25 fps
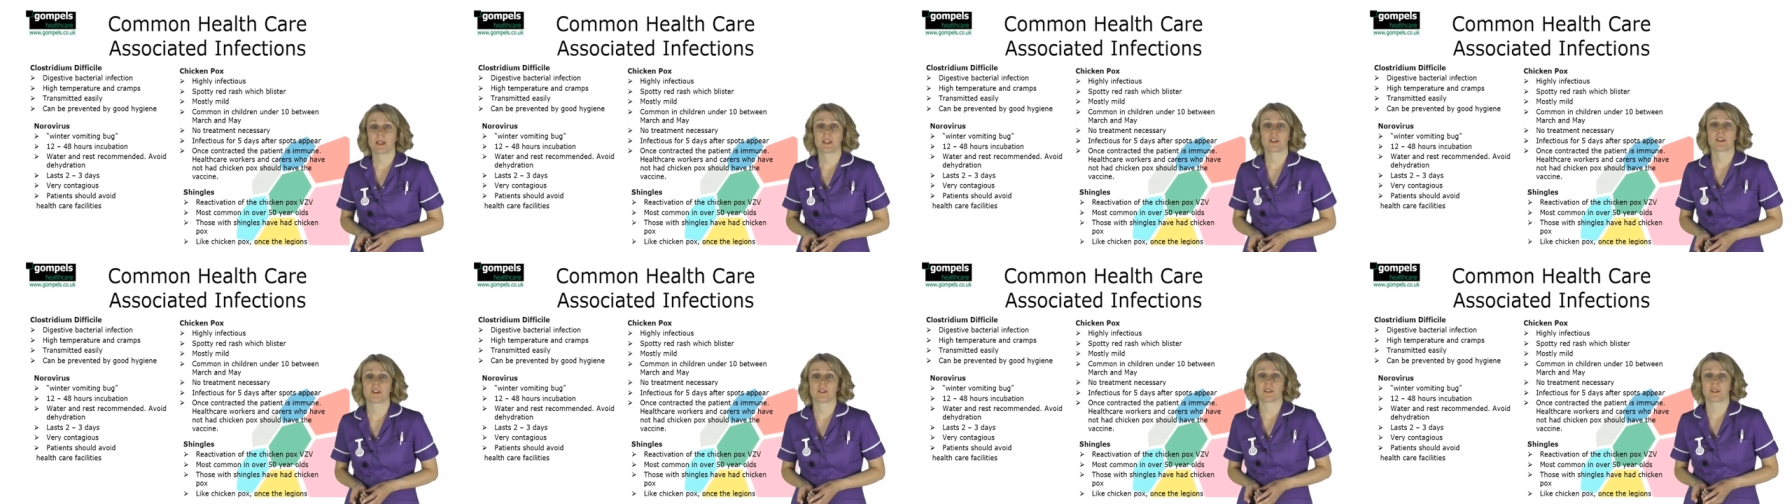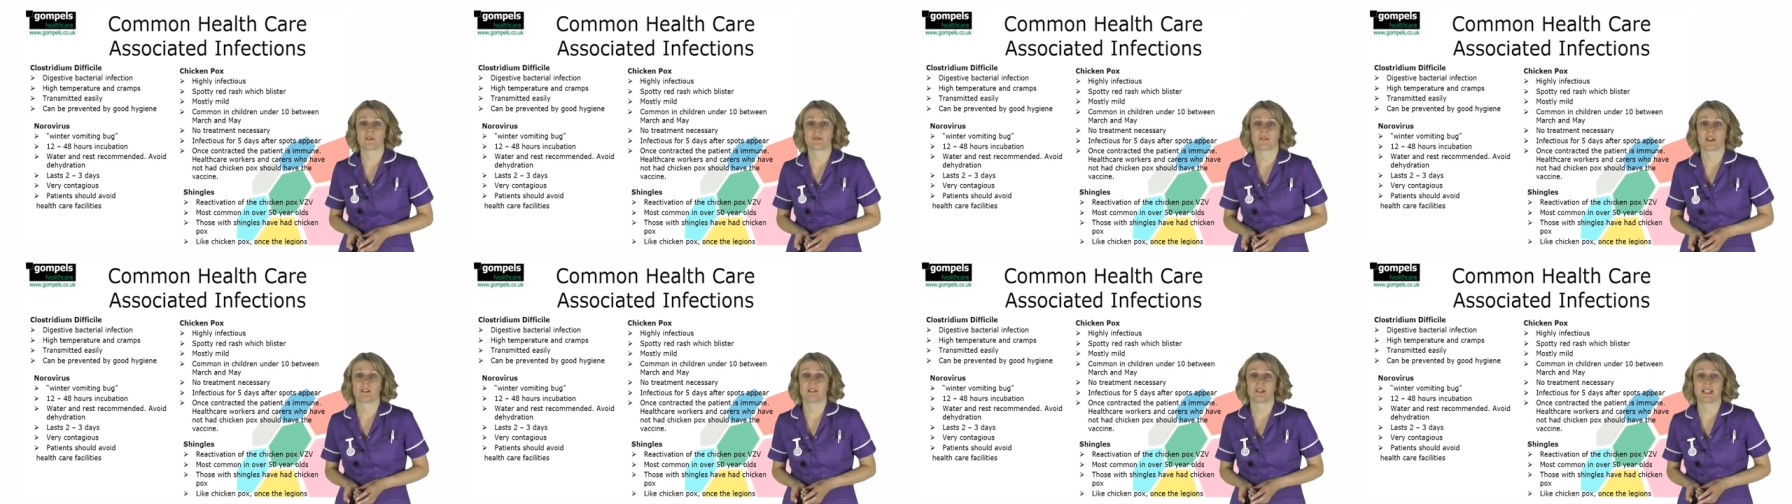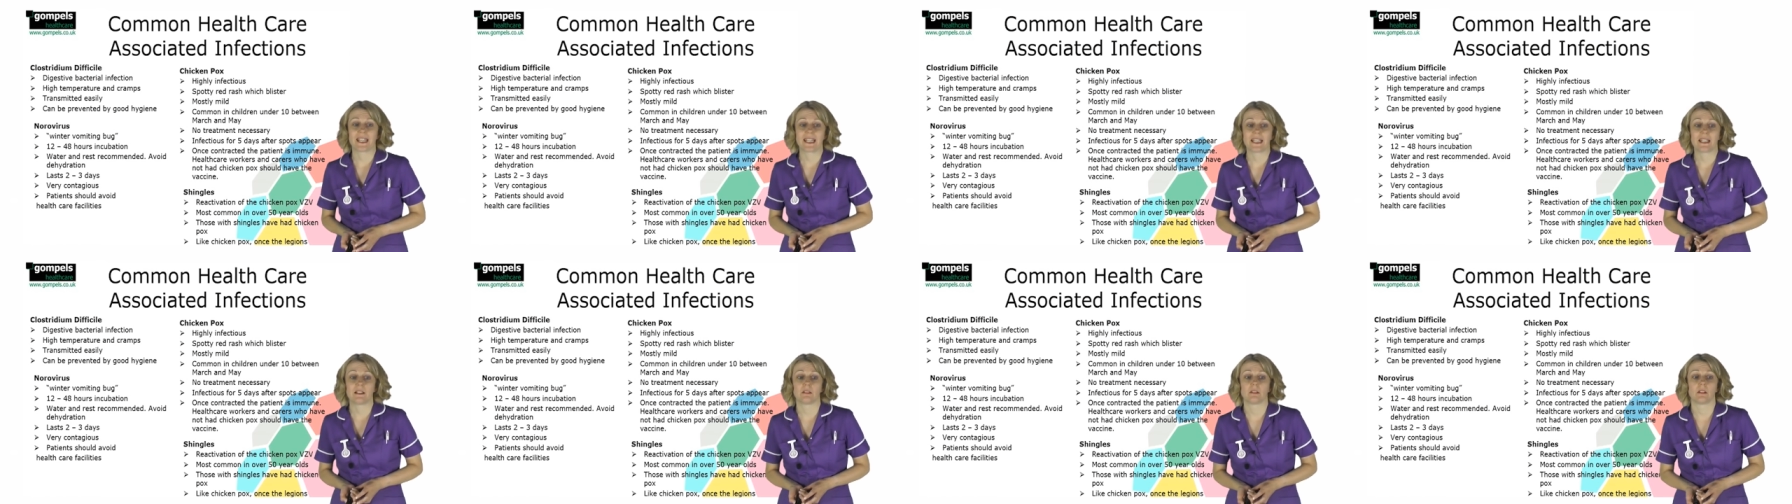patients
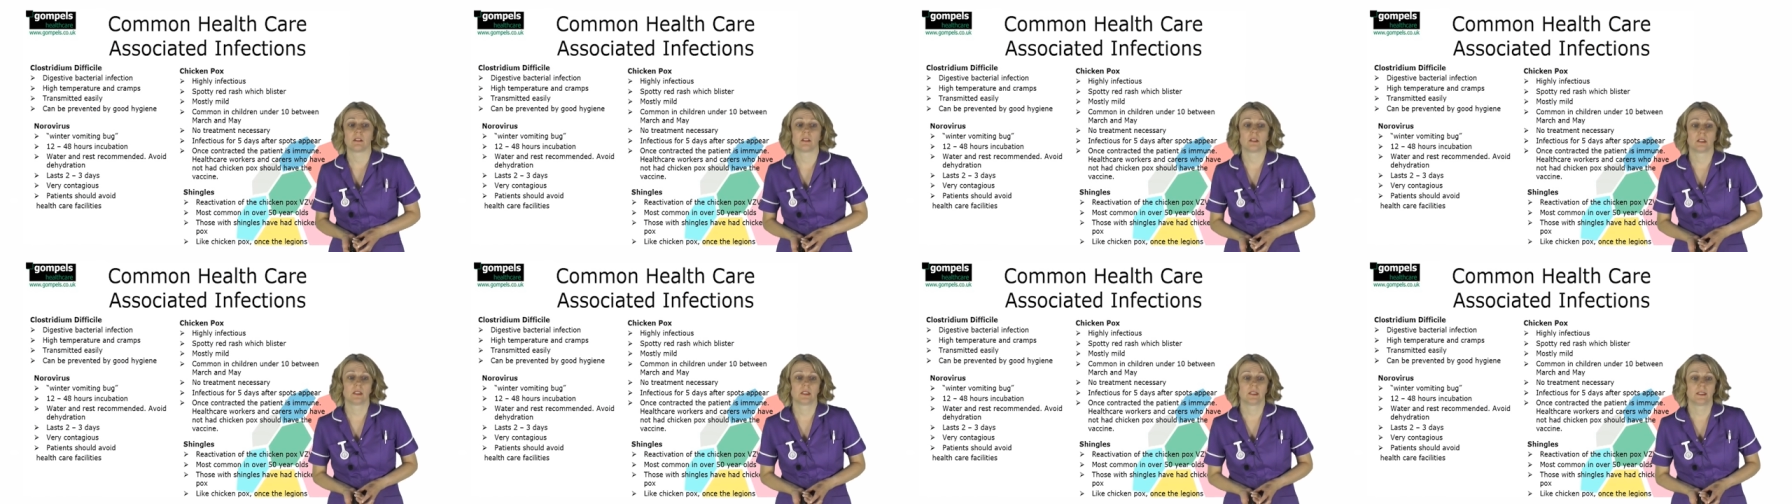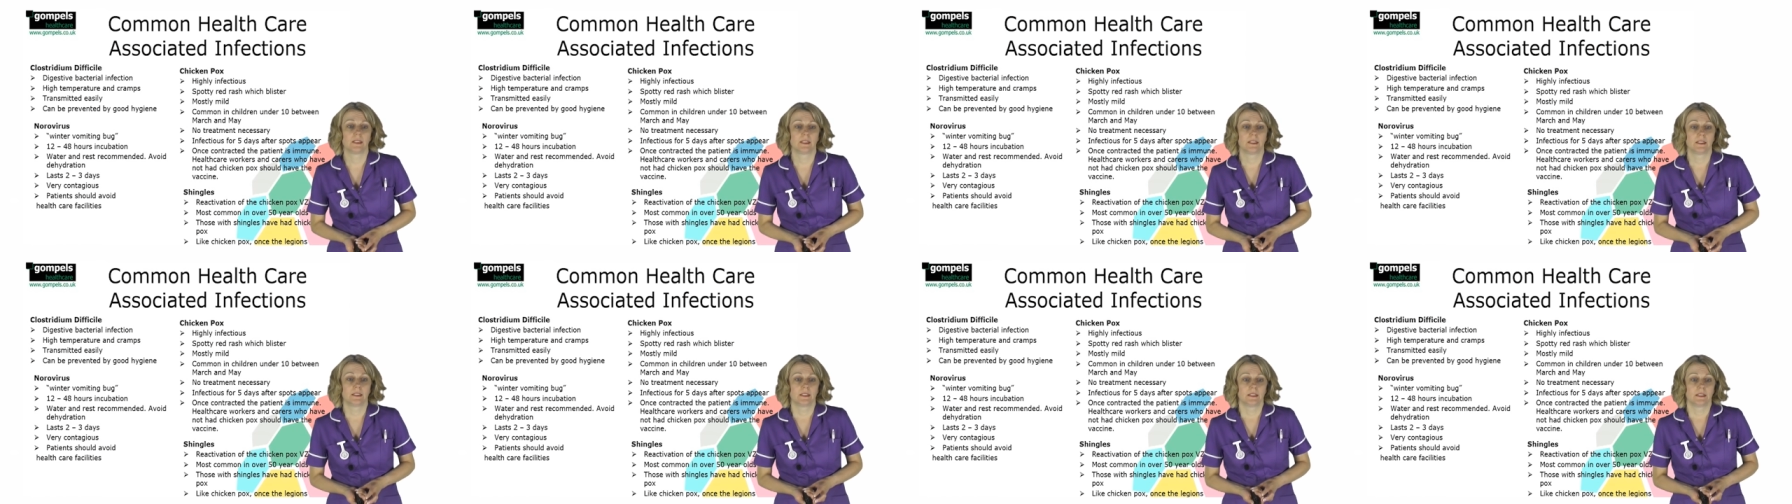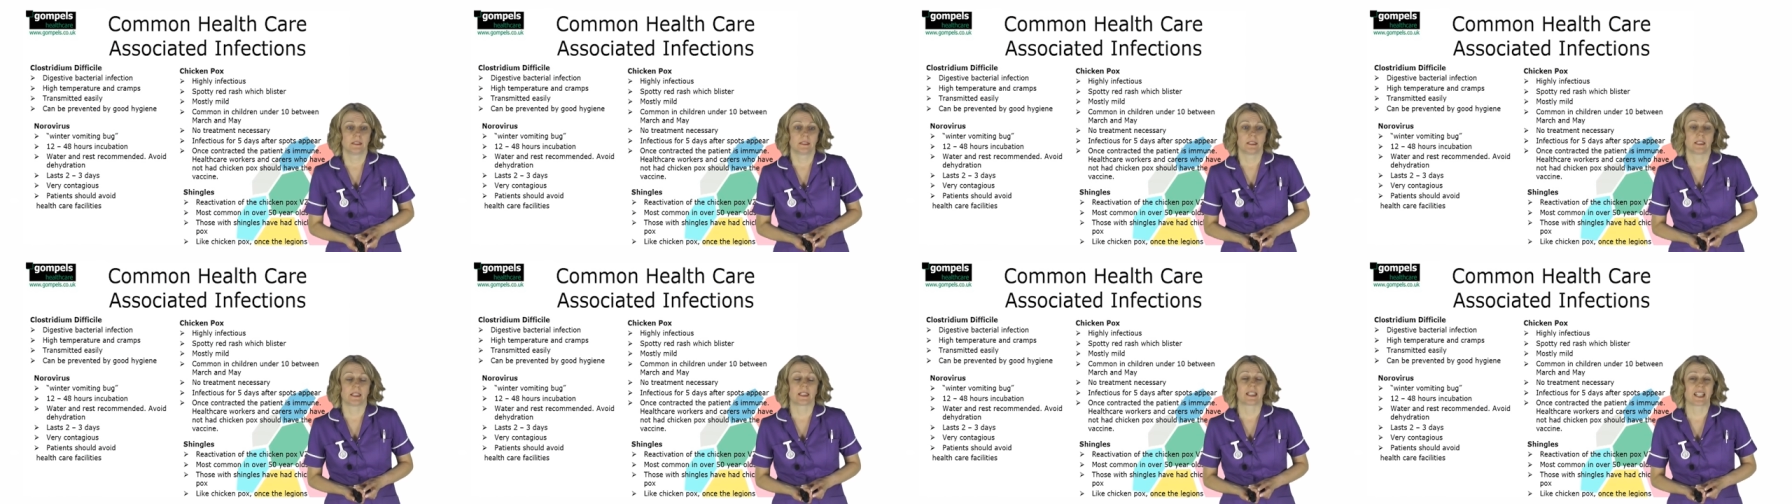very ill.
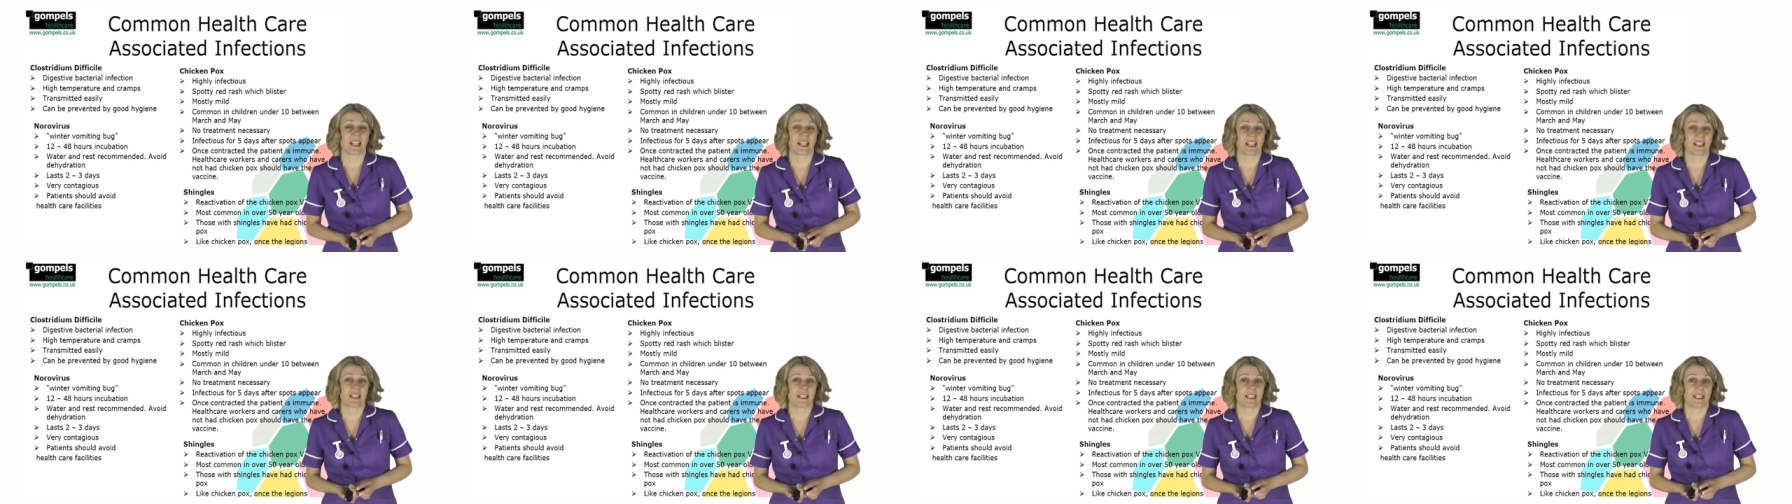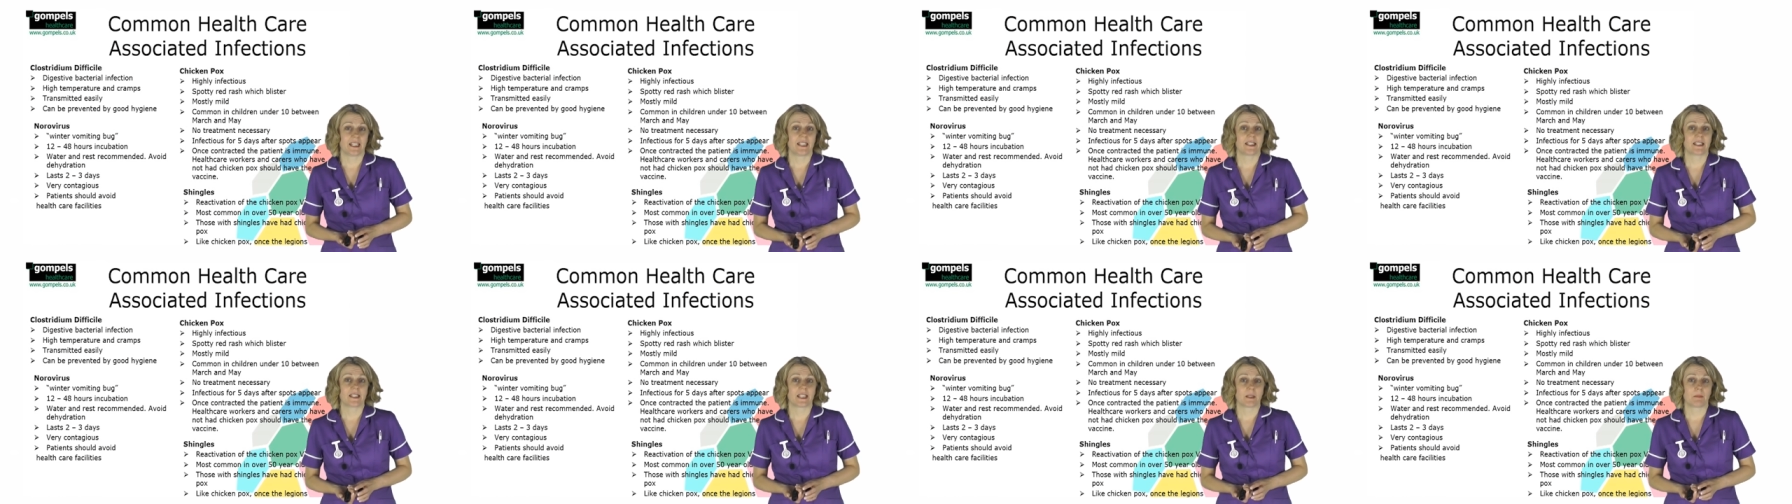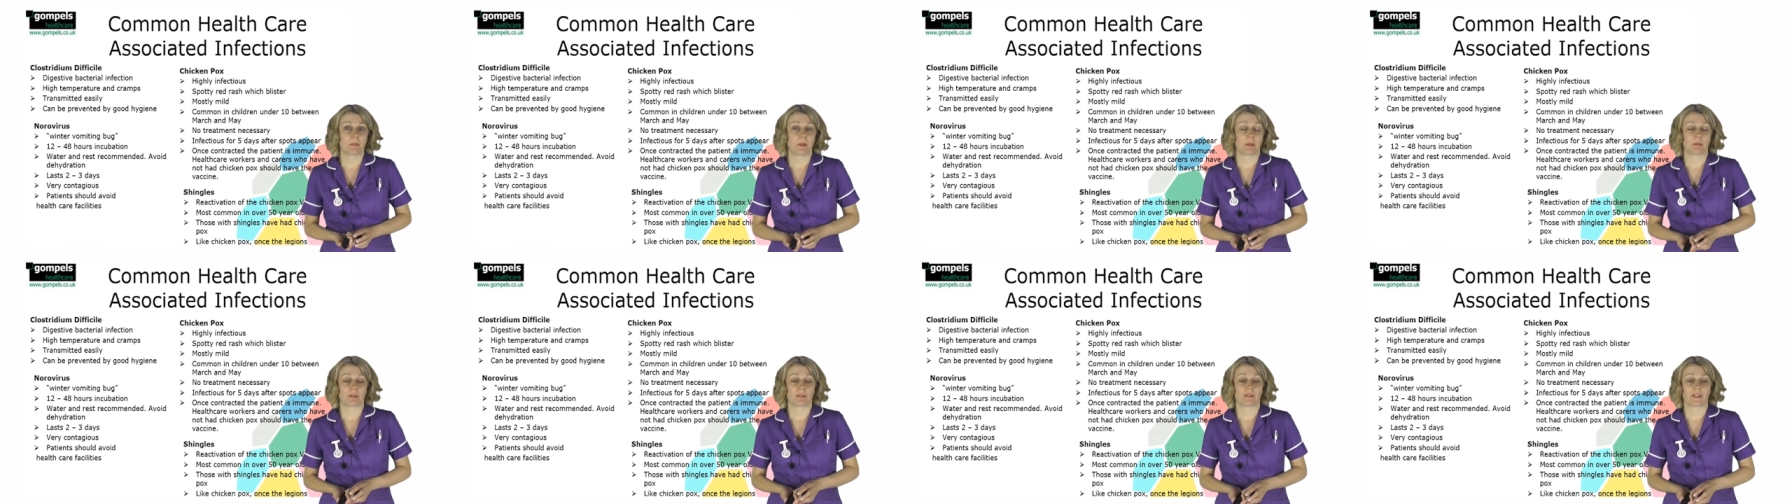It can easily
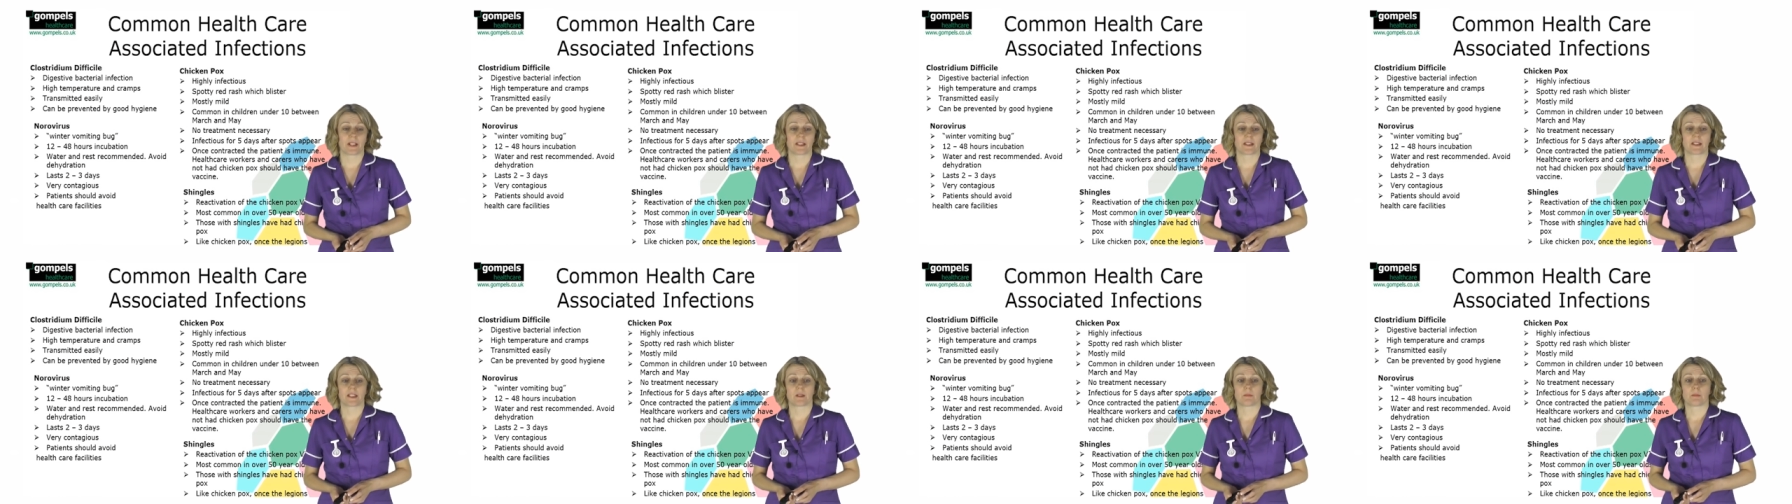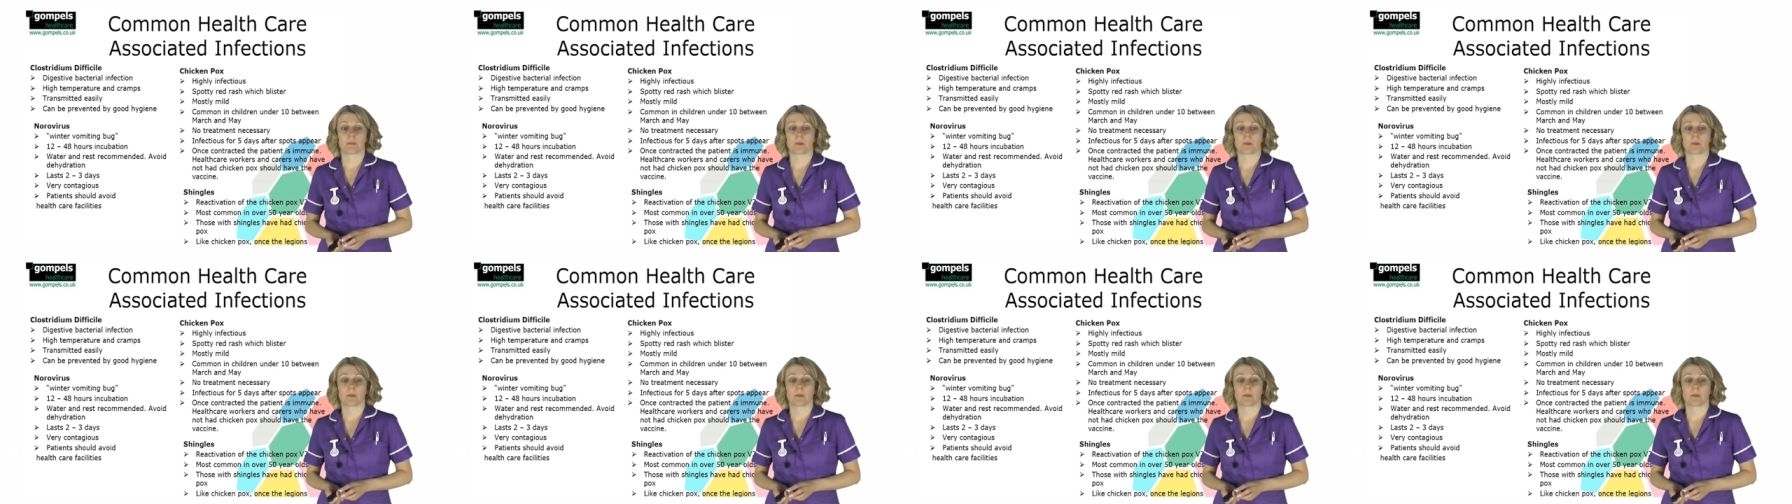be prevented